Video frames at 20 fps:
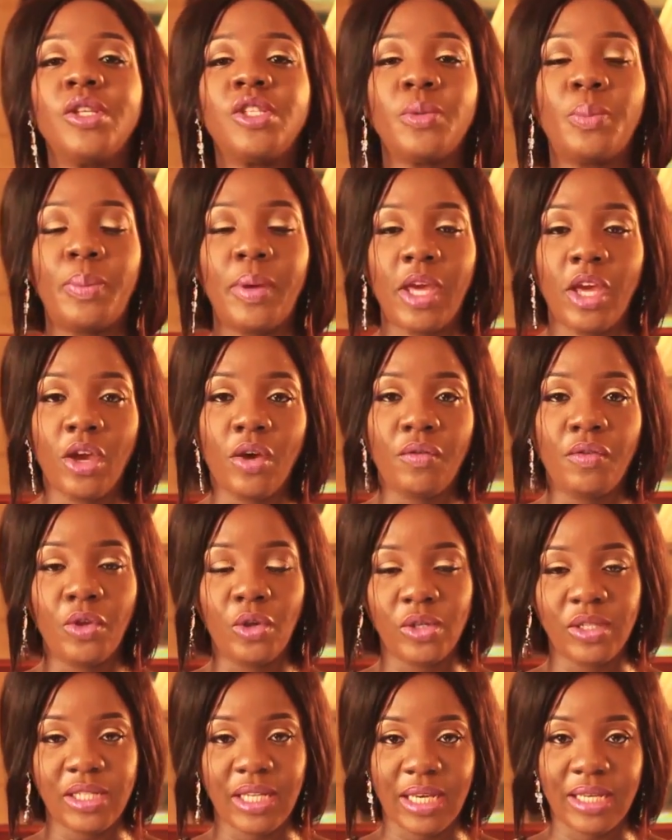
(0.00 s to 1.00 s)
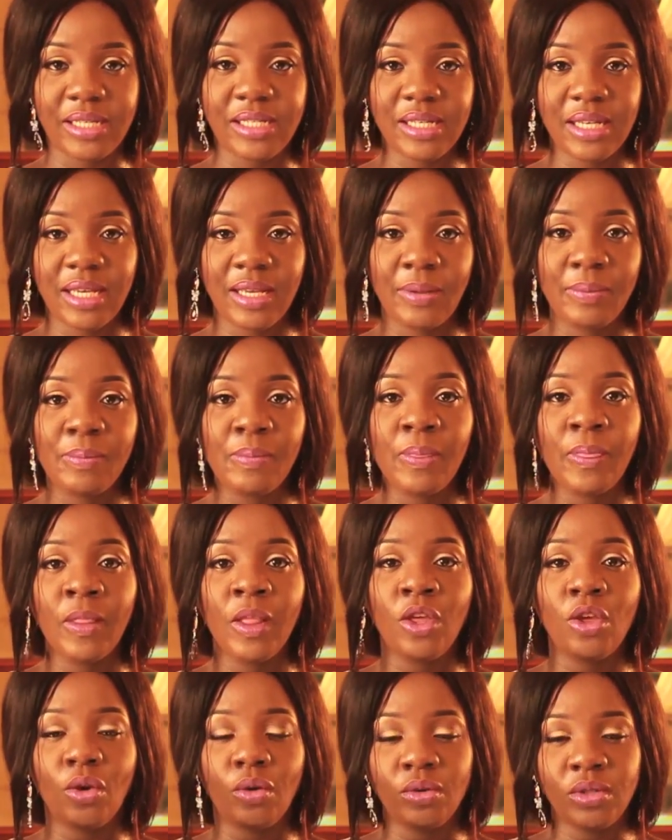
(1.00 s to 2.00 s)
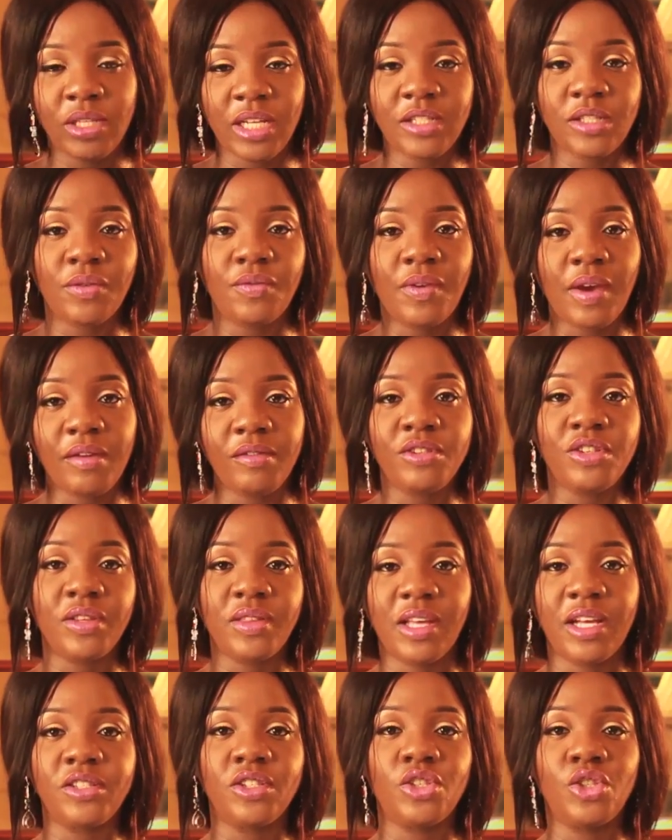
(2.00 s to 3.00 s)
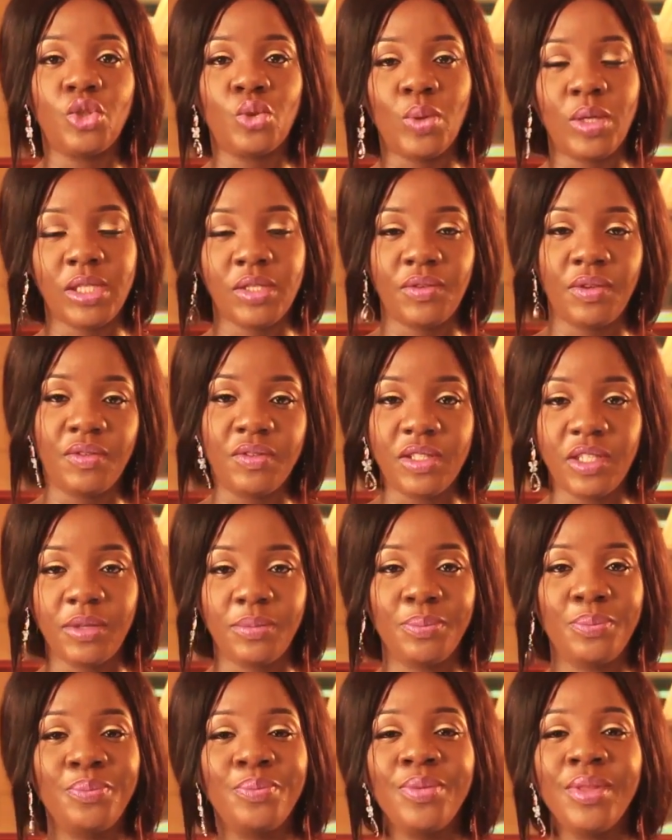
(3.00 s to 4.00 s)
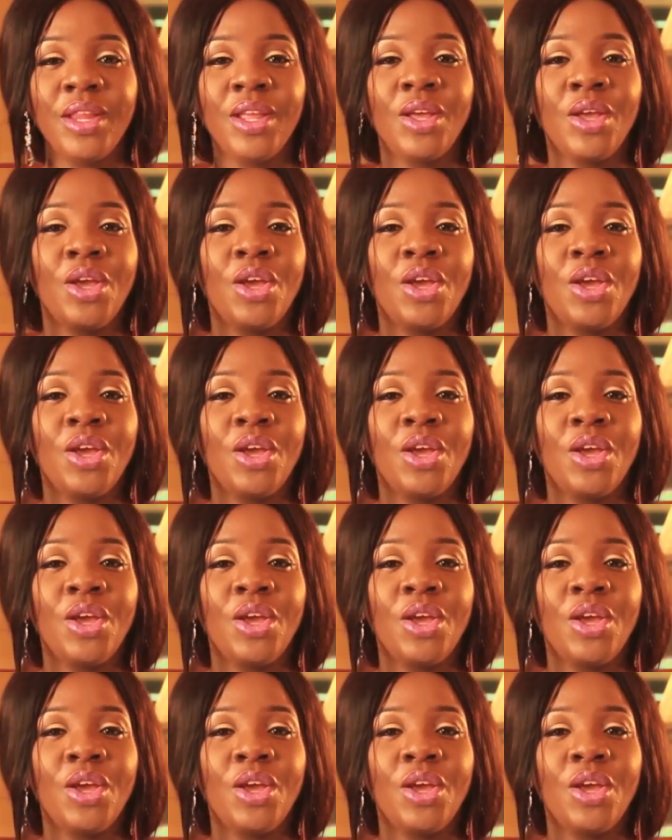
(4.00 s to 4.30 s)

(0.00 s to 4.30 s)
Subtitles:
You want to pay off your debt of 500,000 in 2015.